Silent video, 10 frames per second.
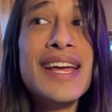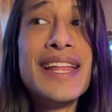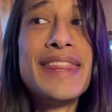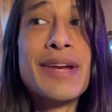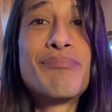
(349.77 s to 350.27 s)

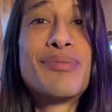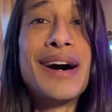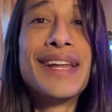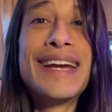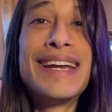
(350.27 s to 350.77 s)
they
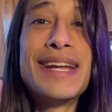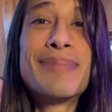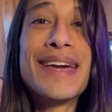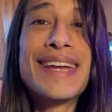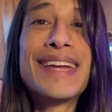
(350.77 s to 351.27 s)
probably end
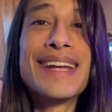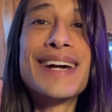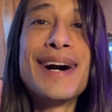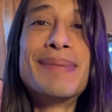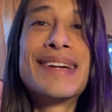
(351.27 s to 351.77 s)
up getting
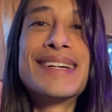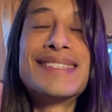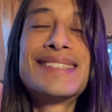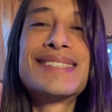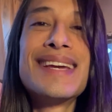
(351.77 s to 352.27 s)
kicked out
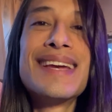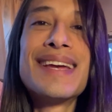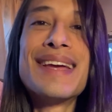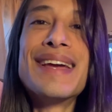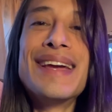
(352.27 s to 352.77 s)
because
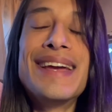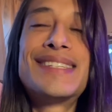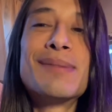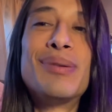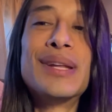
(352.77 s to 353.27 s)

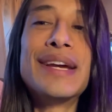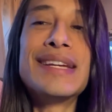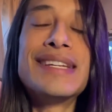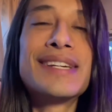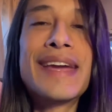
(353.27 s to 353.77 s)
it's
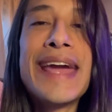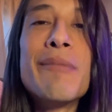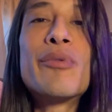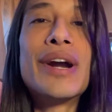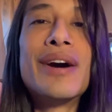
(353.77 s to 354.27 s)
a
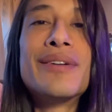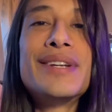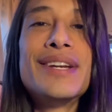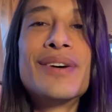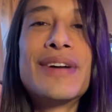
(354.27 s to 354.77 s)

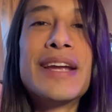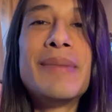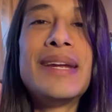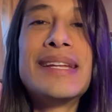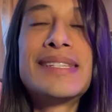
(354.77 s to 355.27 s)
campground, you know what I mean?